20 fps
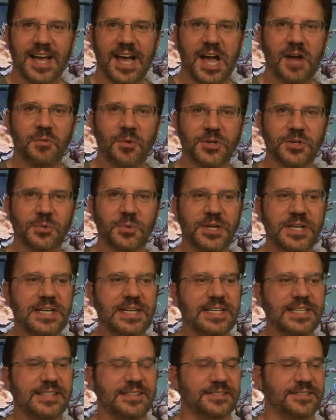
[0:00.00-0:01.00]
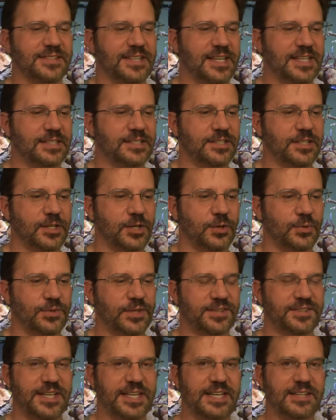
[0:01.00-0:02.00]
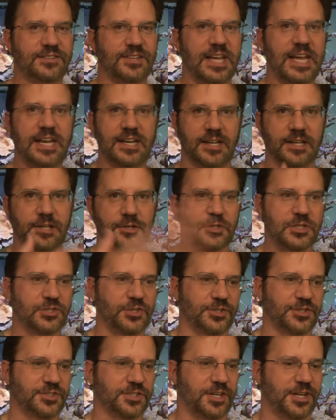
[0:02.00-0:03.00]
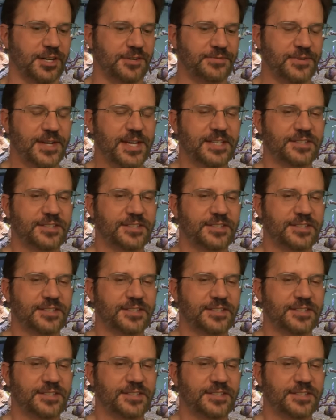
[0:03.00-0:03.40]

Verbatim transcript: I wonder what it is. And you know, the thing is, it literally turns off.